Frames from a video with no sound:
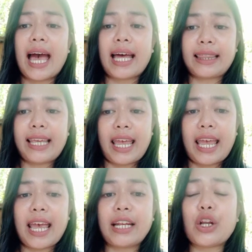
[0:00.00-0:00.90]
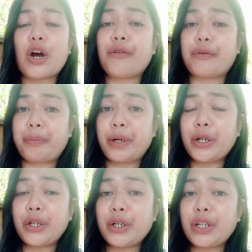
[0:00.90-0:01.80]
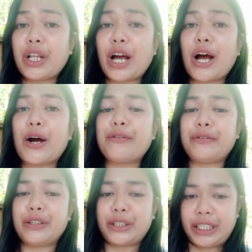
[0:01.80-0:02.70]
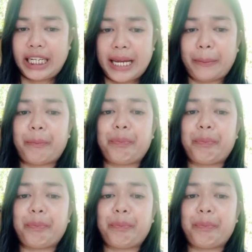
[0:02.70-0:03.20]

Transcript: at the end of a period of learning.